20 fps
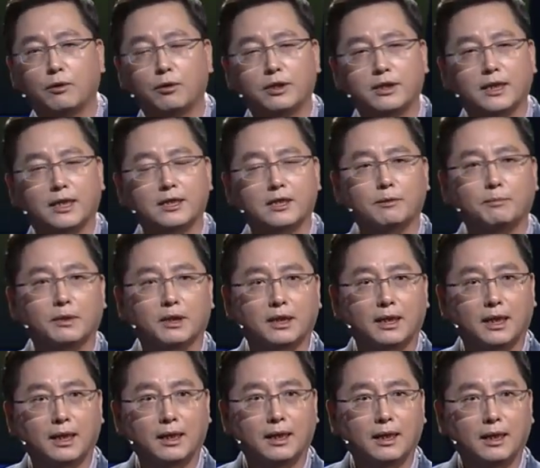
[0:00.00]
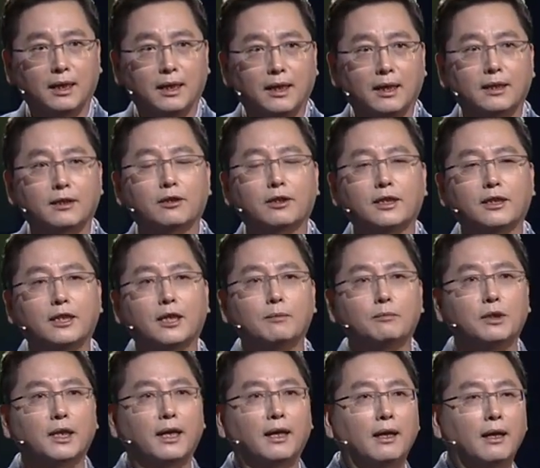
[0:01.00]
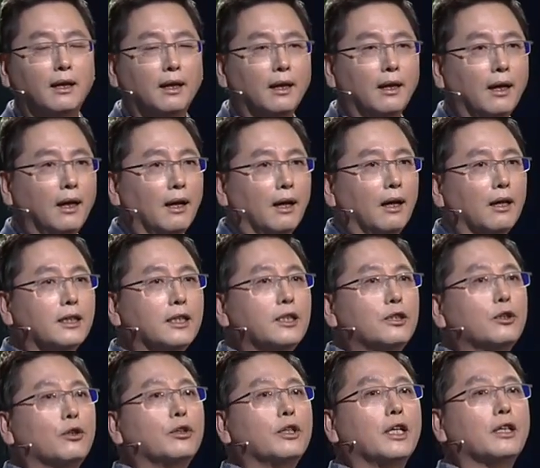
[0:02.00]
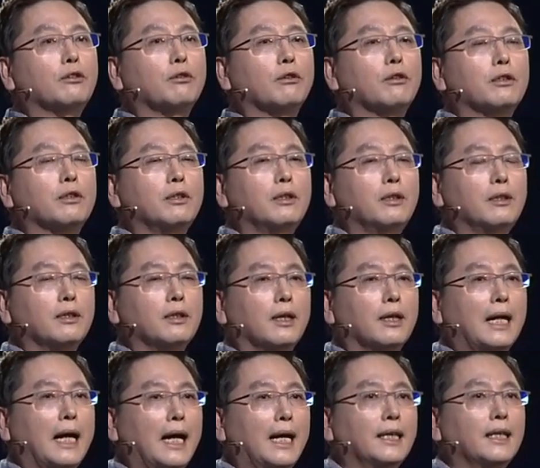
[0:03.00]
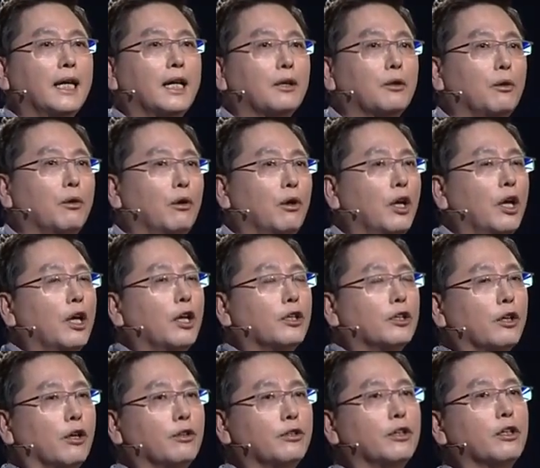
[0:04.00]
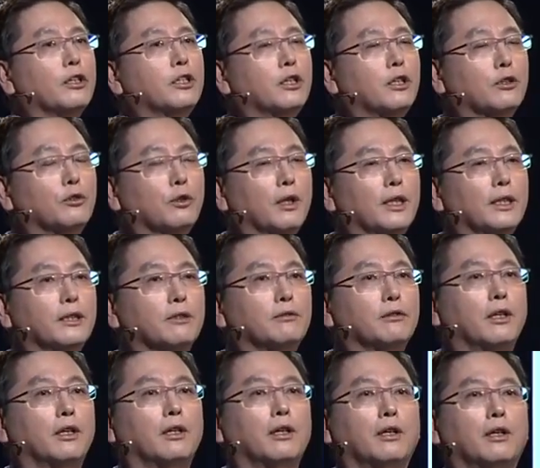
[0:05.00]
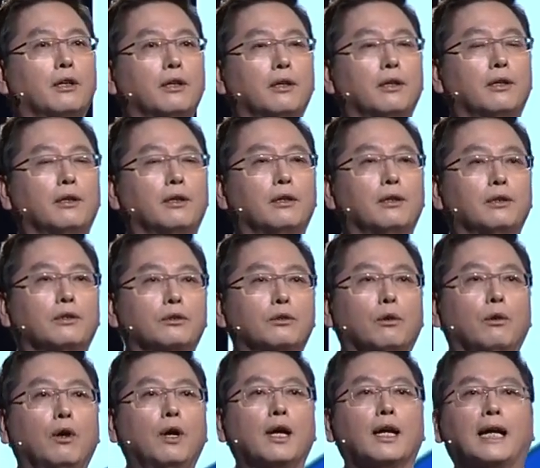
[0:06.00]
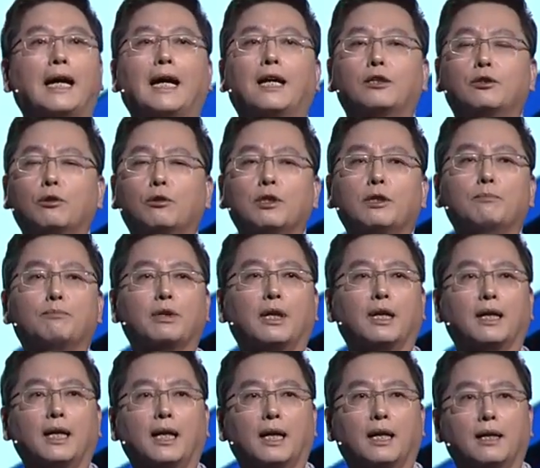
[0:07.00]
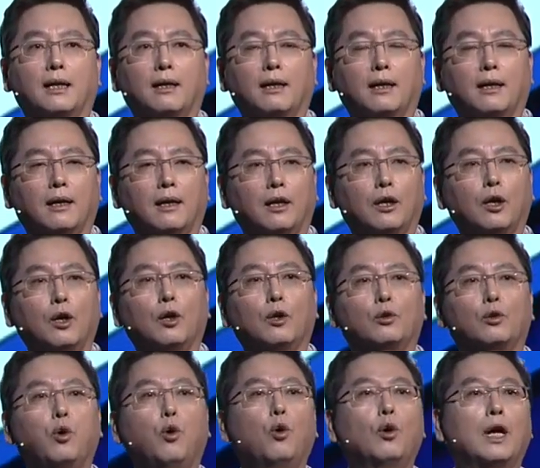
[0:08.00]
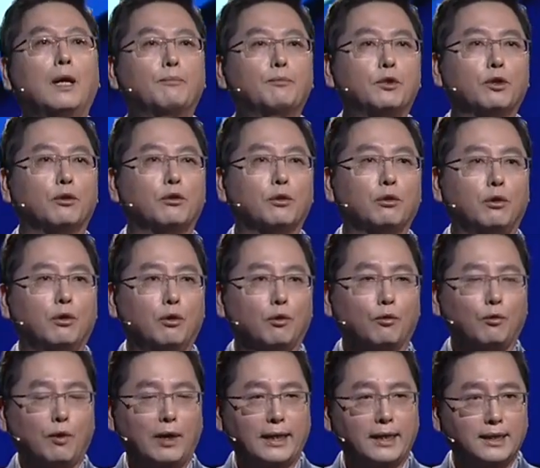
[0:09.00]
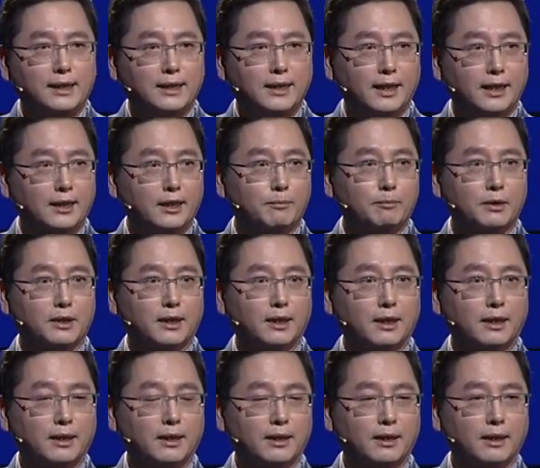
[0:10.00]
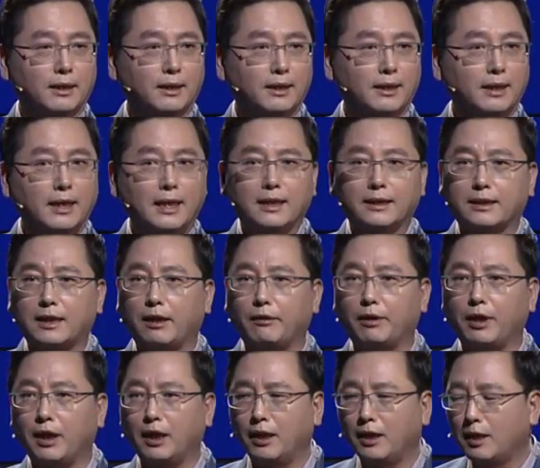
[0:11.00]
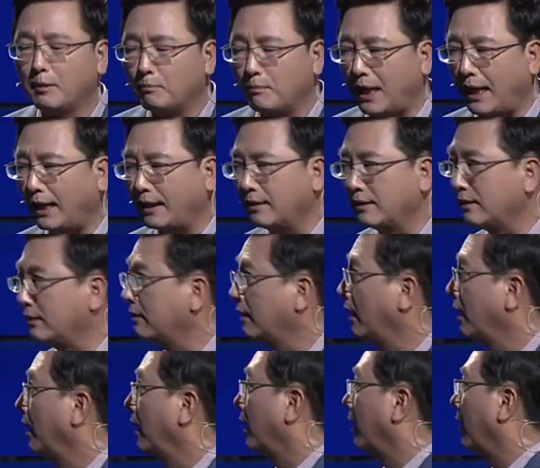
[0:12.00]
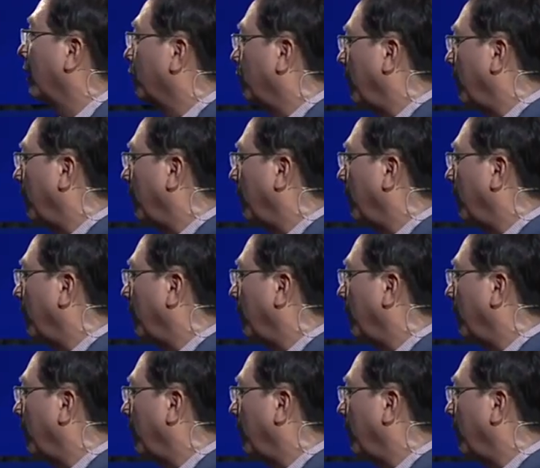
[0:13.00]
And we see the explosive growth of a various different kinds of data demands, and therefore all different devices need to be connected together, and all the infrastructures need to be managed